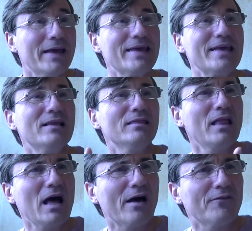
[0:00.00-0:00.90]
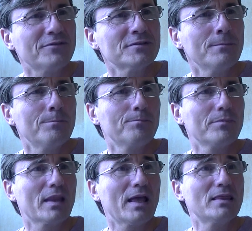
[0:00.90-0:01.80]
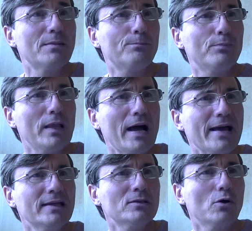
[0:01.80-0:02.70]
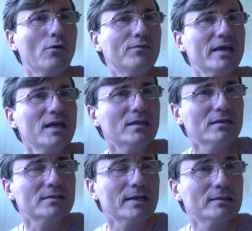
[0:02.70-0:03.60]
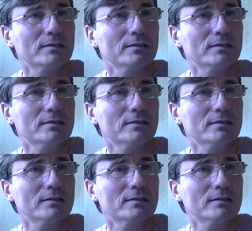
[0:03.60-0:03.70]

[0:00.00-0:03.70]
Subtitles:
he laughs at the plight of the innocent.